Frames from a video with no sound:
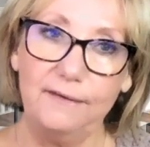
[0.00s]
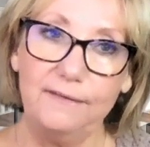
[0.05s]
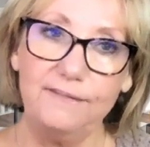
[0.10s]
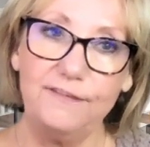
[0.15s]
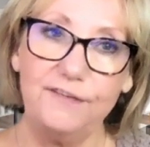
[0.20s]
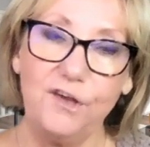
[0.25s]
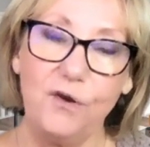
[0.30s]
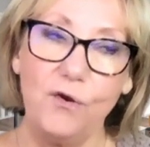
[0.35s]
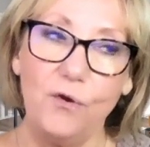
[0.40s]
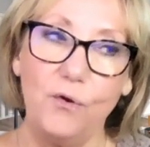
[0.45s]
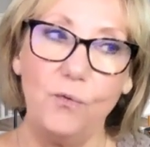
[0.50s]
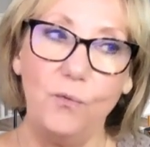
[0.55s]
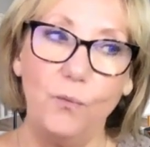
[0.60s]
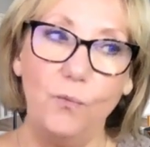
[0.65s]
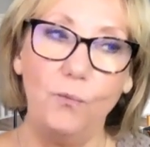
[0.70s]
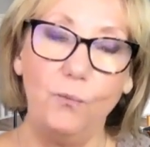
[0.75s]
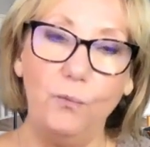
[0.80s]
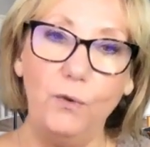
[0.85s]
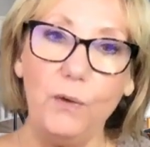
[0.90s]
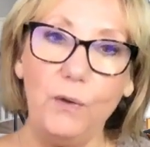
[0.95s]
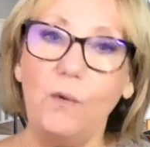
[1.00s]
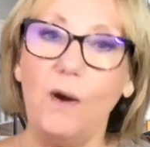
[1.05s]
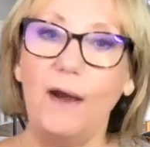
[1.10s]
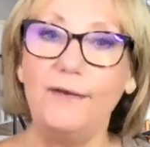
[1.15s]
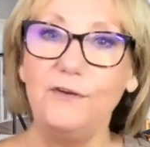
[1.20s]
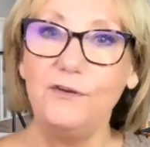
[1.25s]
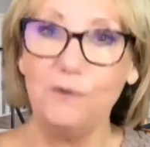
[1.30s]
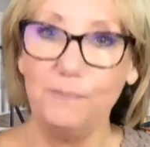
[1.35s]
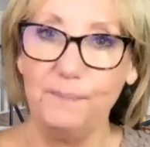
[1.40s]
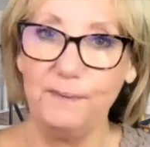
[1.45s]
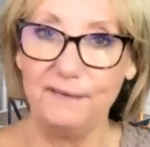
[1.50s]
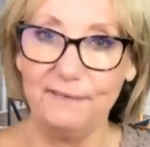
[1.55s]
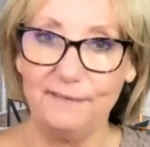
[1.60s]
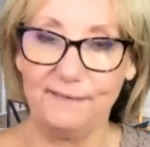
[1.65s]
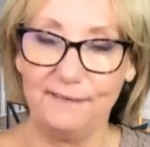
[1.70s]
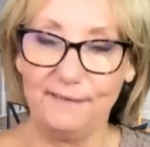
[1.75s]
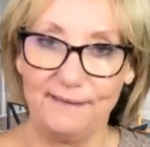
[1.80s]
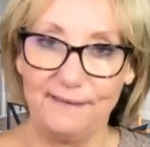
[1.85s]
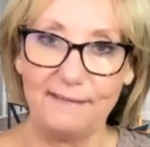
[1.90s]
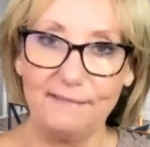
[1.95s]
So we want you to be
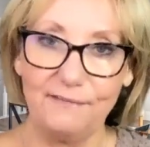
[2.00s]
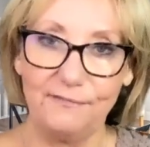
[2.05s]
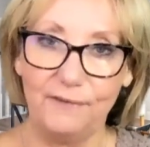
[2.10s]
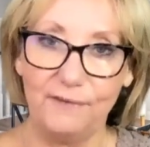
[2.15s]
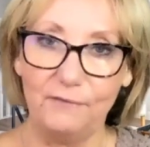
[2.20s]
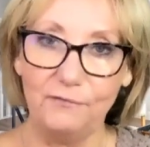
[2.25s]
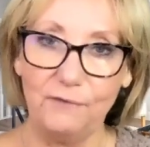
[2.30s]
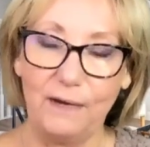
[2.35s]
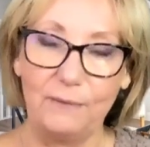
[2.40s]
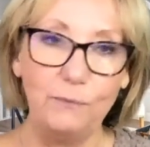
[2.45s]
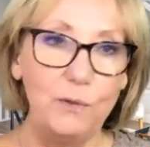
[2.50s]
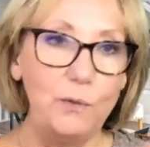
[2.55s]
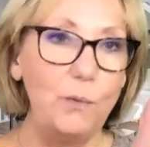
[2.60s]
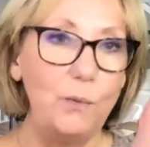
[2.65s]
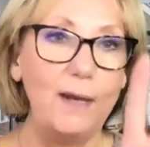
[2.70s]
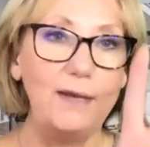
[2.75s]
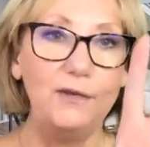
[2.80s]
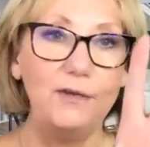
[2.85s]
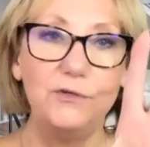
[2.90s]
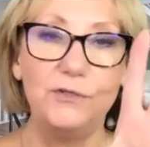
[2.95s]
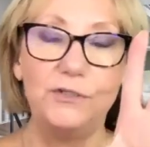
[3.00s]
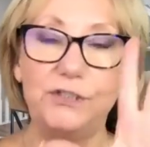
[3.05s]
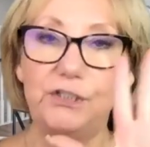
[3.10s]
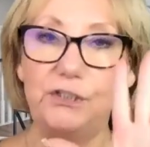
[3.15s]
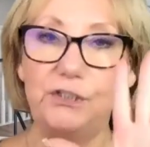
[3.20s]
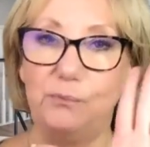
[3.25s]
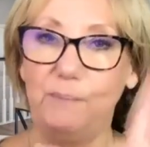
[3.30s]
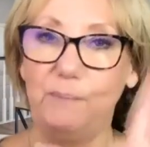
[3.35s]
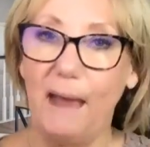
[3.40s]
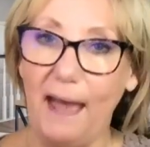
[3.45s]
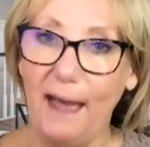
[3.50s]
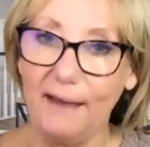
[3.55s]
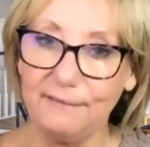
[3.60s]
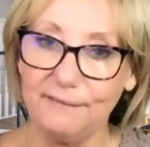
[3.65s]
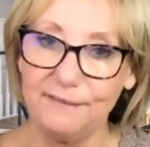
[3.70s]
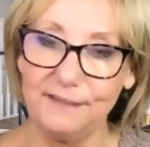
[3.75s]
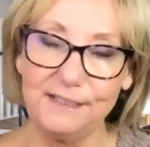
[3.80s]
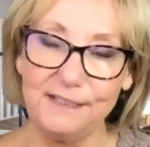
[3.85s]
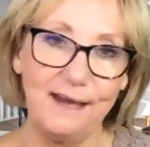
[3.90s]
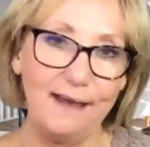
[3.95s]
successful, right? We want you to
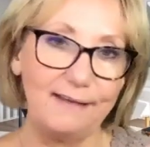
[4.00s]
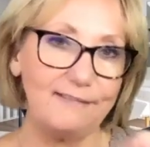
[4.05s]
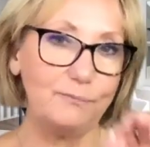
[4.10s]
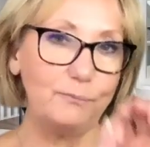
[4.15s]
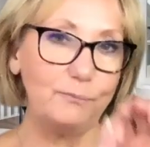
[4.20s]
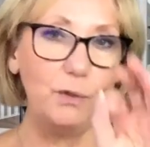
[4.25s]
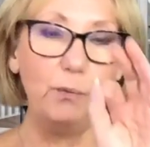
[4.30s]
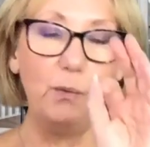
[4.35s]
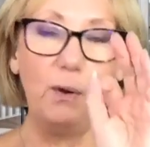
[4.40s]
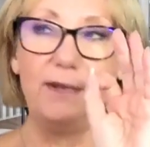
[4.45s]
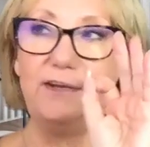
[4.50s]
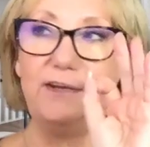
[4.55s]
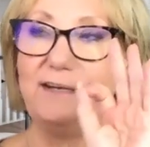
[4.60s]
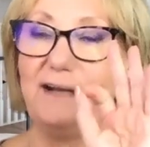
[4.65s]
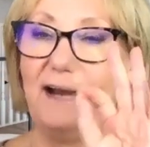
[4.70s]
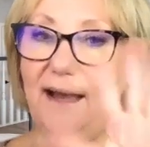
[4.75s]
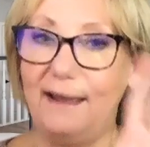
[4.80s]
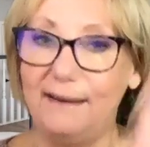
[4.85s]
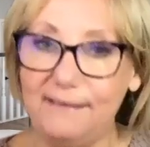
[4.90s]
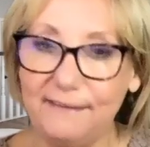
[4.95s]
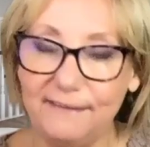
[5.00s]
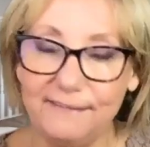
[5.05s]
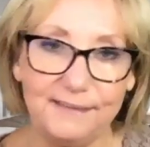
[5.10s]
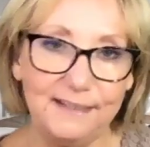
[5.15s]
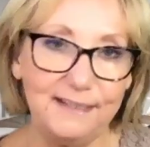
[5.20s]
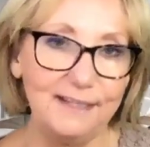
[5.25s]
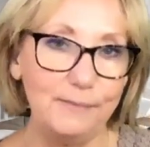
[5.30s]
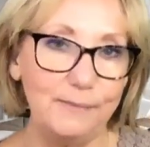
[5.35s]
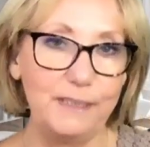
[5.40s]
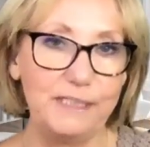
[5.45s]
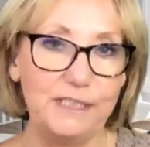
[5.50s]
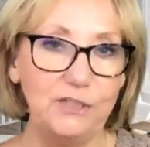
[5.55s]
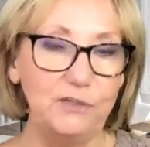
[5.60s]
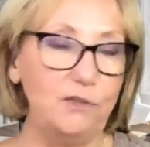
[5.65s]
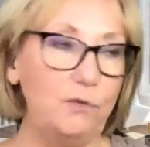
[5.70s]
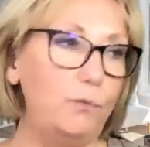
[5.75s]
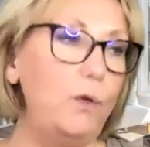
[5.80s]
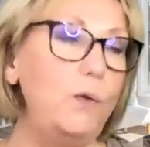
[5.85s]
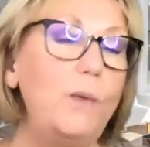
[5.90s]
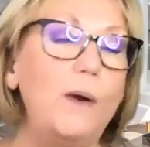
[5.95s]
pass the test. We want you to understand the
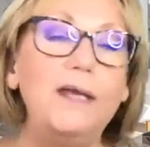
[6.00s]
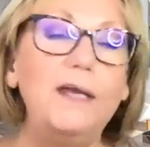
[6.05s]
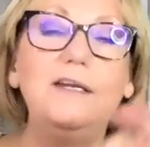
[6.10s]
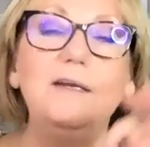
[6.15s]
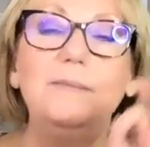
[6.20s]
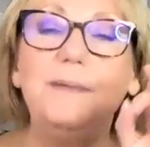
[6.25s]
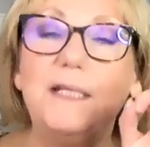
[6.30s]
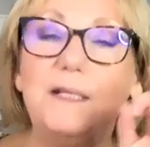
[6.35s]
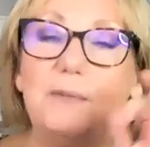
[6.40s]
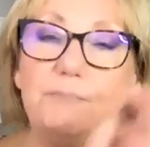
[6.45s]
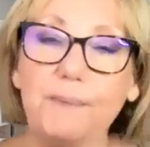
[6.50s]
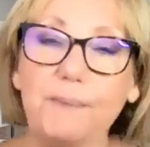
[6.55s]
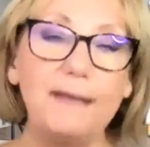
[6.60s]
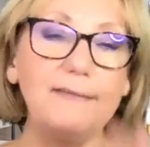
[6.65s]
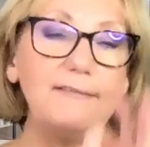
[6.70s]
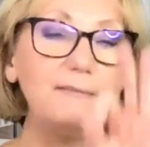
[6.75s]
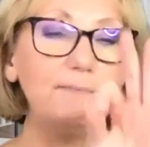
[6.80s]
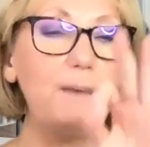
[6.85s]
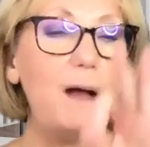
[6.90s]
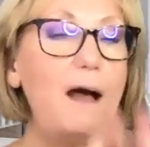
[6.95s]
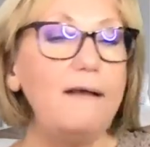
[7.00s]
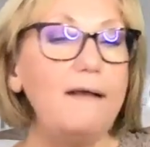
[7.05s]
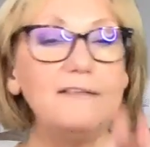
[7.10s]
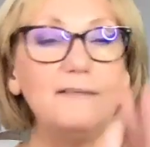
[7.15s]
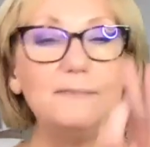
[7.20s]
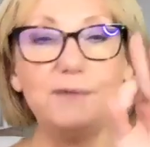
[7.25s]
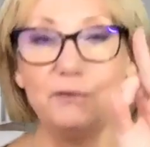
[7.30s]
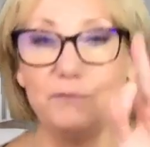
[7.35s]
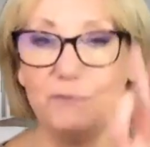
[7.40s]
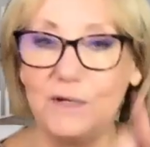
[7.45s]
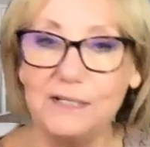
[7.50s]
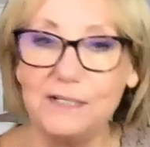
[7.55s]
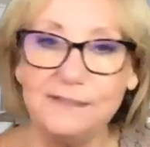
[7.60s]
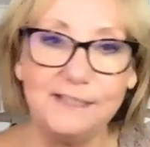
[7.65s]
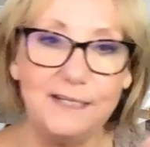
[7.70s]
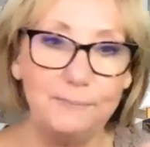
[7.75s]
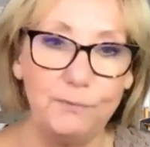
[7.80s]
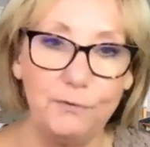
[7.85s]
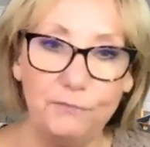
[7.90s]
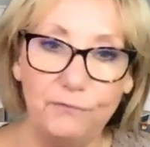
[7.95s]
material. We want you to be the best possible real
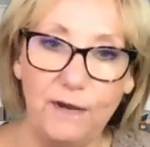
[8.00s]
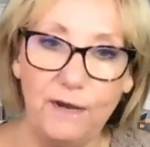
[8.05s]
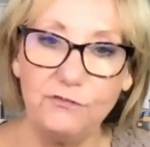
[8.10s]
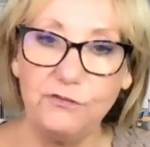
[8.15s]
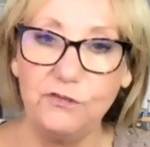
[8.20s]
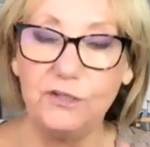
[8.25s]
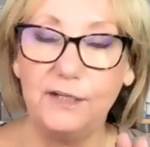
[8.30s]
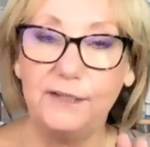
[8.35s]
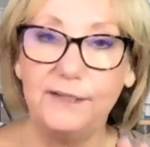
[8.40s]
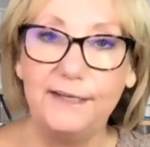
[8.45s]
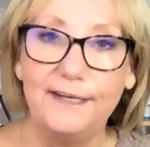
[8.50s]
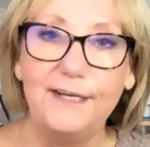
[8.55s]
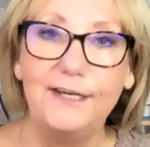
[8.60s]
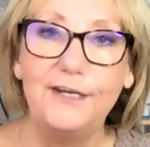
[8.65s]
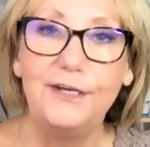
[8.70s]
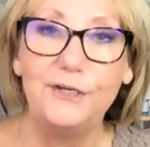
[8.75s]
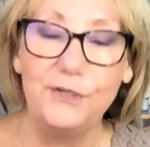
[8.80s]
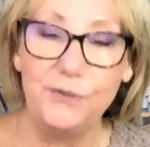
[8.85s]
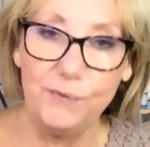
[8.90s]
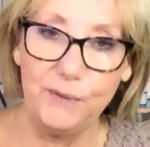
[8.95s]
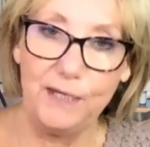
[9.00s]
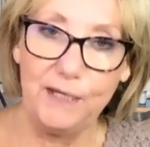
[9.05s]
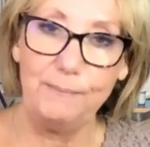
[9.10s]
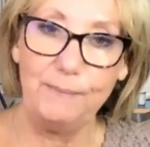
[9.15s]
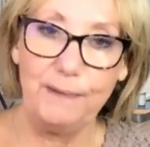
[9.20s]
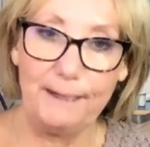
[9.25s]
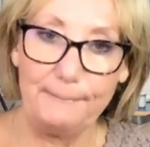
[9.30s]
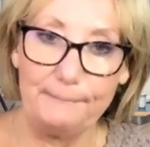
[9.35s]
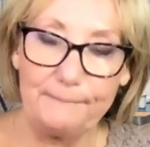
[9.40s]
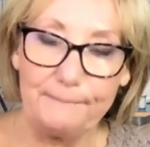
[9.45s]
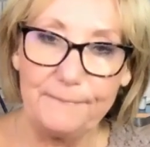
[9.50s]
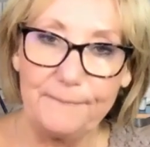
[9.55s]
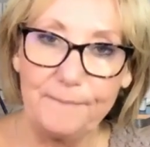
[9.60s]
estate professional you can be.